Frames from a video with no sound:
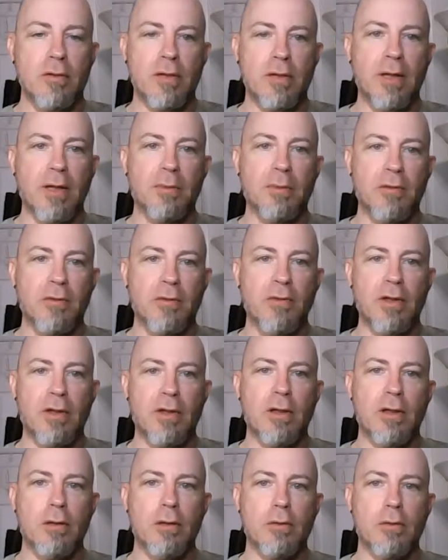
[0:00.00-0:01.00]
types of
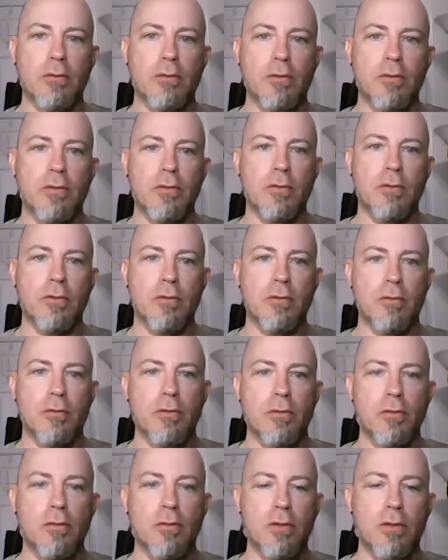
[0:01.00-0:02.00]
videos
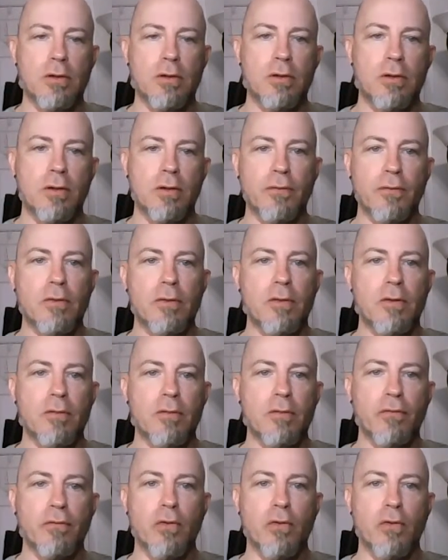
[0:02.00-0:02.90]
using different